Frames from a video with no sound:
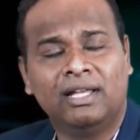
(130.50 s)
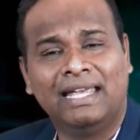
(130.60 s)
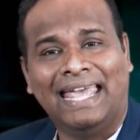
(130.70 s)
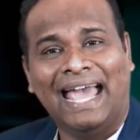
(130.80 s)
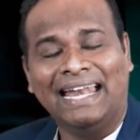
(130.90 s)

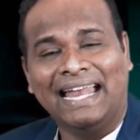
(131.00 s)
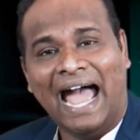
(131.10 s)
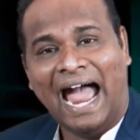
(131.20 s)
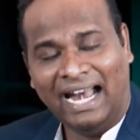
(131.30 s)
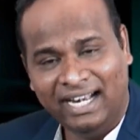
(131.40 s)
can
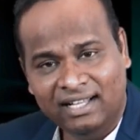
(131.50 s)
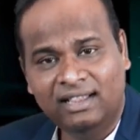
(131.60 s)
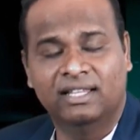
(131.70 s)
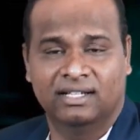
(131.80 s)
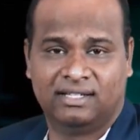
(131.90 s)
handle
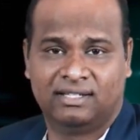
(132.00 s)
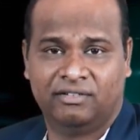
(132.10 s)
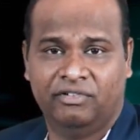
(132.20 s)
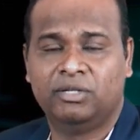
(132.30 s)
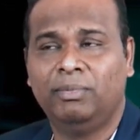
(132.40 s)
this,
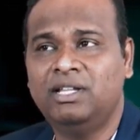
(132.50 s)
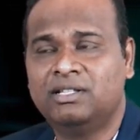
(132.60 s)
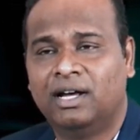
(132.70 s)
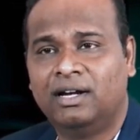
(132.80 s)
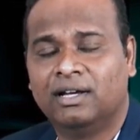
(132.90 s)
which means
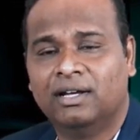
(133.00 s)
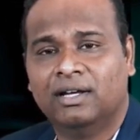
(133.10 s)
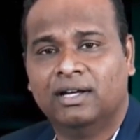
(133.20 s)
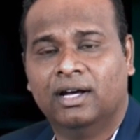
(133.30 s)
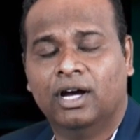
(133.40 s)
that
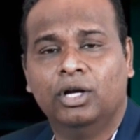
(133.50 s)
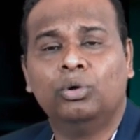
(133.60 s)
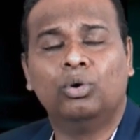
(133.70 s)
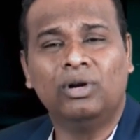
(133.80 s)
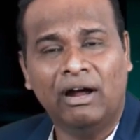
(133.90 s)
you
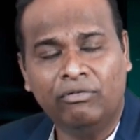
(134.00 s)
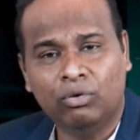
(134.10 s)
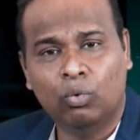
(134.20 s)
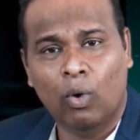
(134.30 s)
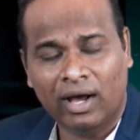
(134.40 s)
don't have to
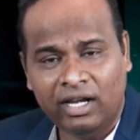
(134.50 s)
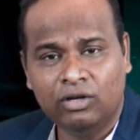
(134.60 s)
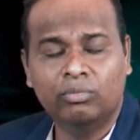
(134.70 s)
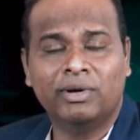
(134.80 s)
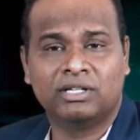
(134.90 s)
worry
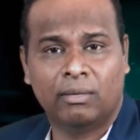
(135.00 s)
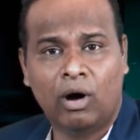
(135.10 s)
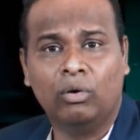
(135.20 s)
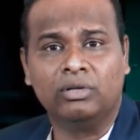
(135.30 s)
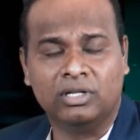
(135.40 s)
too much
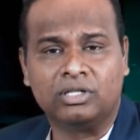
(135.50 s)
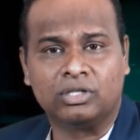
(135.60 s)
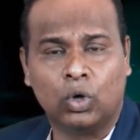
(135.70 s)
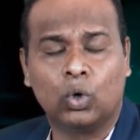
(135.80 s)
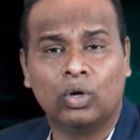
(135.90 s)
about this
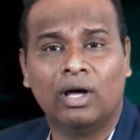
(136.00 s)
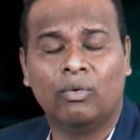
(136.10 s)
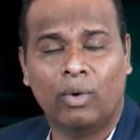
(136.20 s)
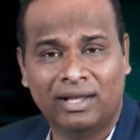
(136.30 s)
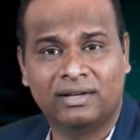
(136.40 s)

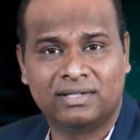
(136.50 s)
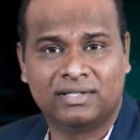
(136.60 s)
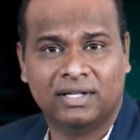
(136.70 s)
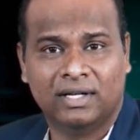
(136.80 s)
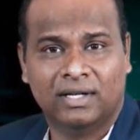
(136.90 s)
coronavirus.
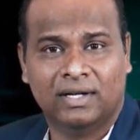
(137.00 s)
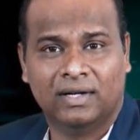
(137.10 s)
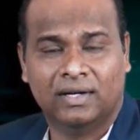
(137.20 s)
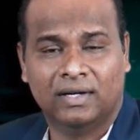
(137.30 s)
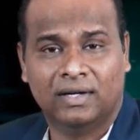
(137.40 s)

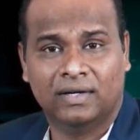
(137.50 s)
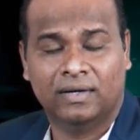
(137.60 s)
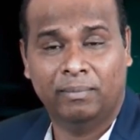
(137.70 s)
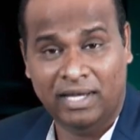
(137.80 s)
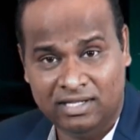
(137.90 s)

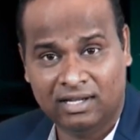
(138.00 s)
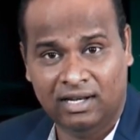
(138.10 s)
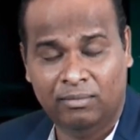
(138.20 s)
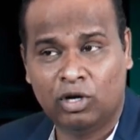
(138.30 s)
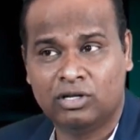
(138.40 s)

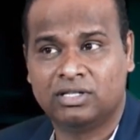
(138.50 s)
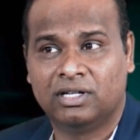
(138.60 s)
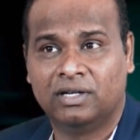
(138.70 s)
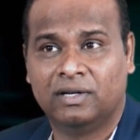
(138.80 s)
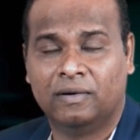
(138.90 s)
Basically, because
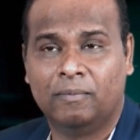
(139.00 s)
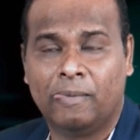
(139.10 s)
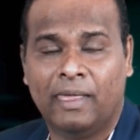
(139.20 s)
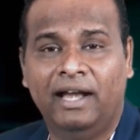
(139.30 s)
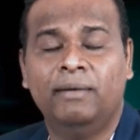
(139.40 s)

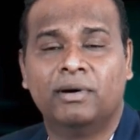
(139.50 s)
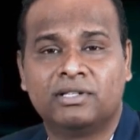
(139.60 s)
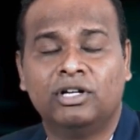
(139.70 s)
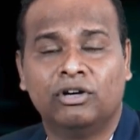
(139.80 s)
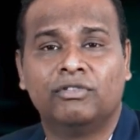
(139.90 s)

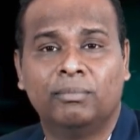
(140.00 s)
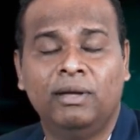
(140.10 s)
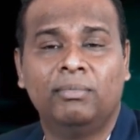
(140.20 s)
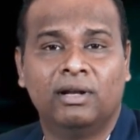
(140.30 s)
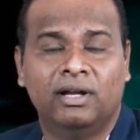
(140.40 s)
80% of the
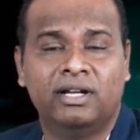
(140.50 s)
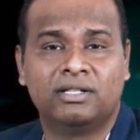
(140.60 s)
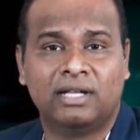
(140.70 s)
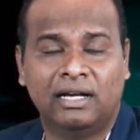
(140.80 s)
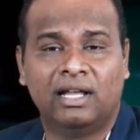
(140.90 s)
people, it is
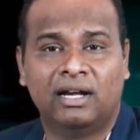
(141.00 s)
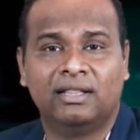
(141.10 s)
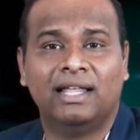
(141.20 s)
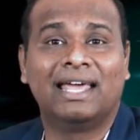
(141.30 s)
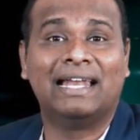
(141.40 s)
said that
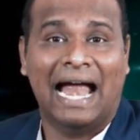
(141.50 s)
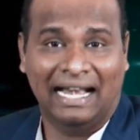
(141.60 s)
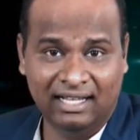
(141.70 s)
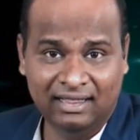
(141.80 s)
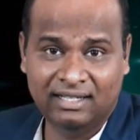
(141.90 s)
they can
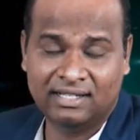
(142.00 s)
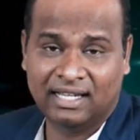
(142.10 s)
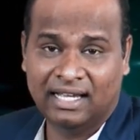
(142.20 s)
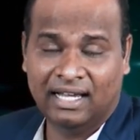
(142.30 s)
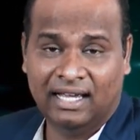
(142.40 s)
handle this
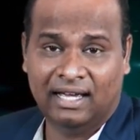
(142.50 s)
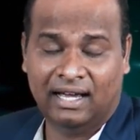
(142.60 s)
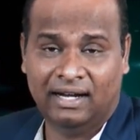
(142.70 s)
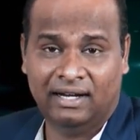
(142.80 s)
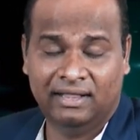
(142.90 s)

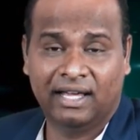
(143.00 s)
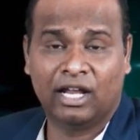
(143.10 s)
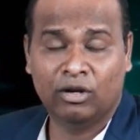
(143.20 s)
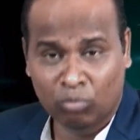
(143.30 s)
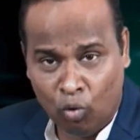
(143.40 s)
and they
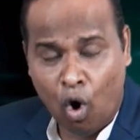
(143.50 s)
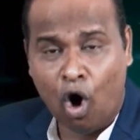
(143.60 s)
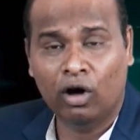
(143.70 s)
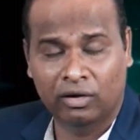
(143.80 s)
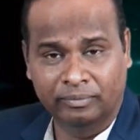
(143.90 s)
can move
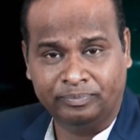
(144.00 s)
on